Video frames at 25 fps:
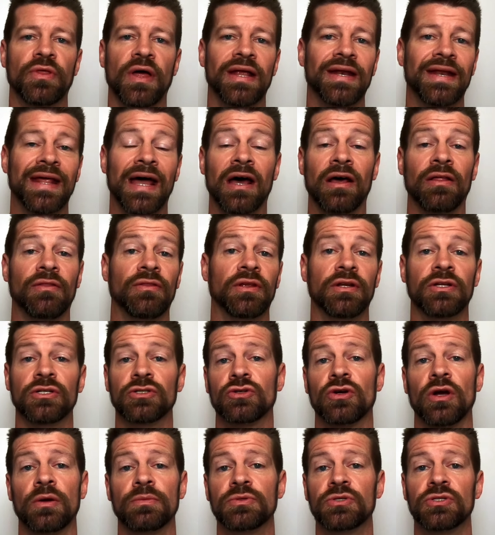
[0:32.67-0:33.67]
that down in the
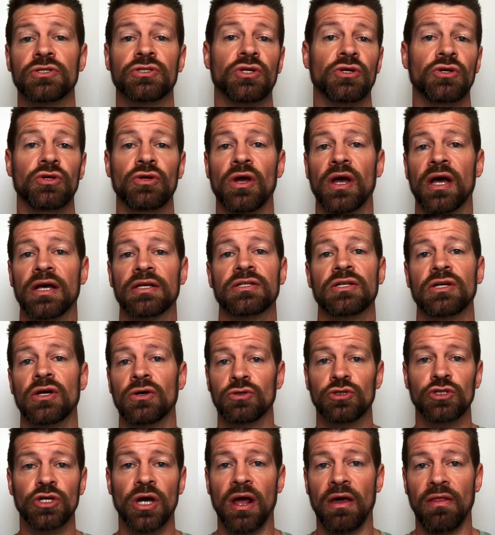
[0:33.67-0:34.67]
description so you guys can go
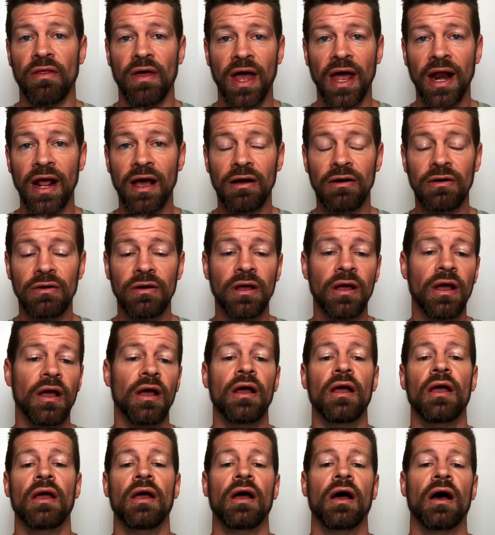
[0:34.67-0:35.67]
check that out.
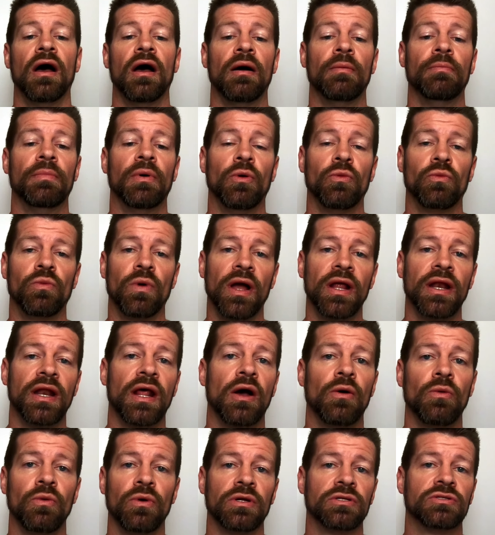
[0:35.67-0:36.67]
But right
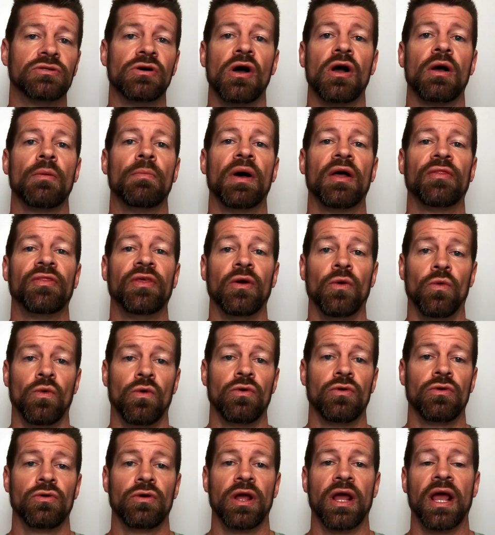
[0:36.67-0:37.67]
now we're going to talk about the
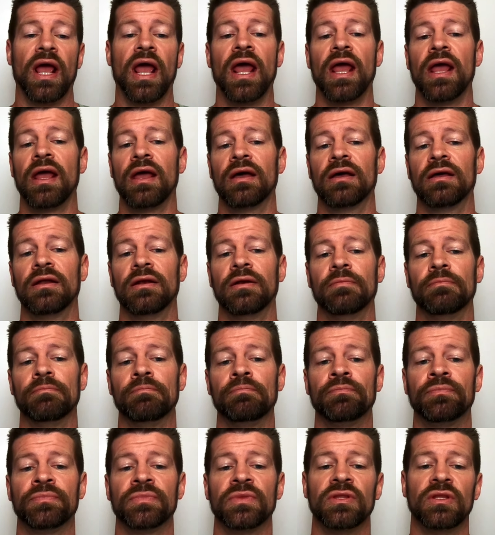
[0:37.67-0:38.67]
ordering, and
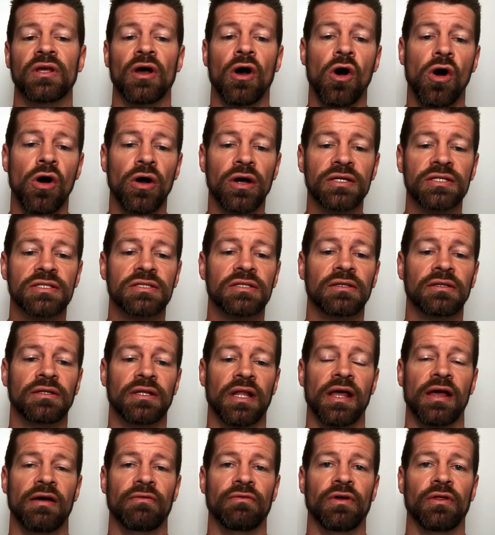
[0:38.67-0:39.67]
the August
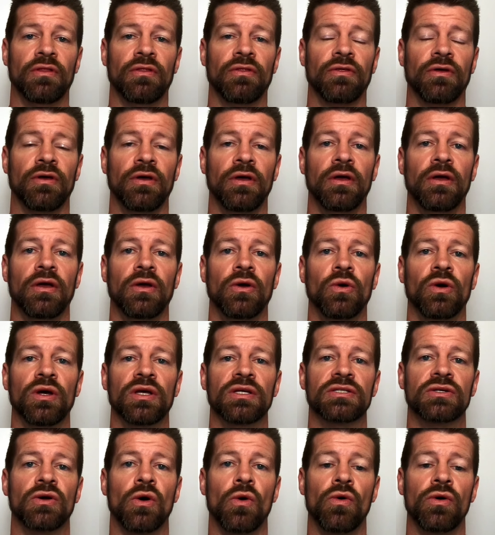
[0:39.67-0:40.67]
11th
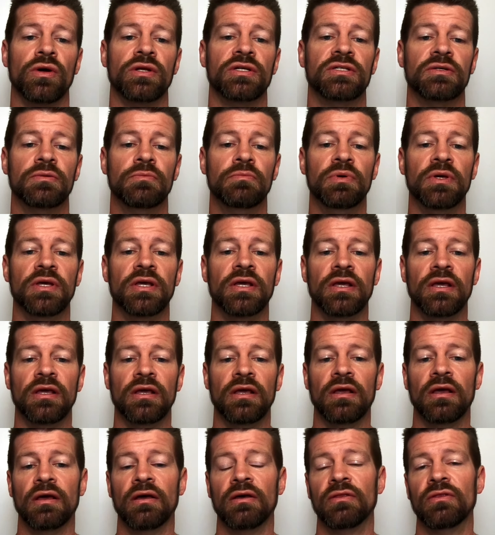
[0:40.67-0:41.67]
is going to
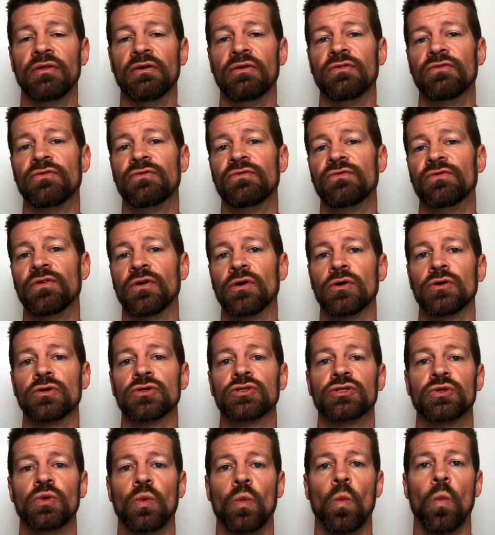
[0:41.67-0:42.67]
be the
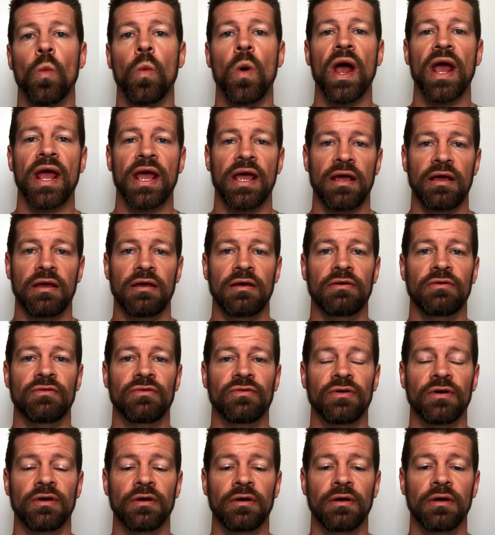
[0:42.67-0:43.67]
first
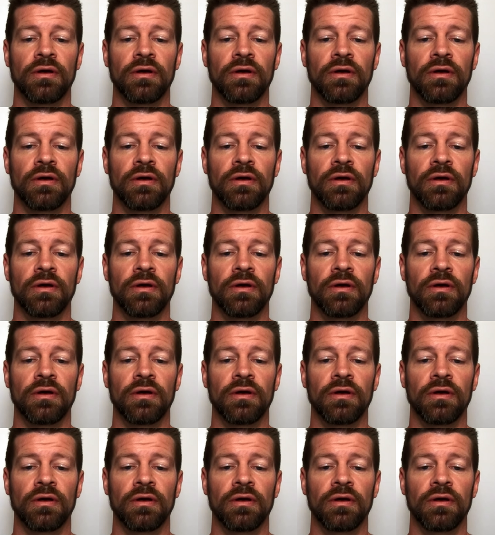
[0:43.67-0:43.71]
wave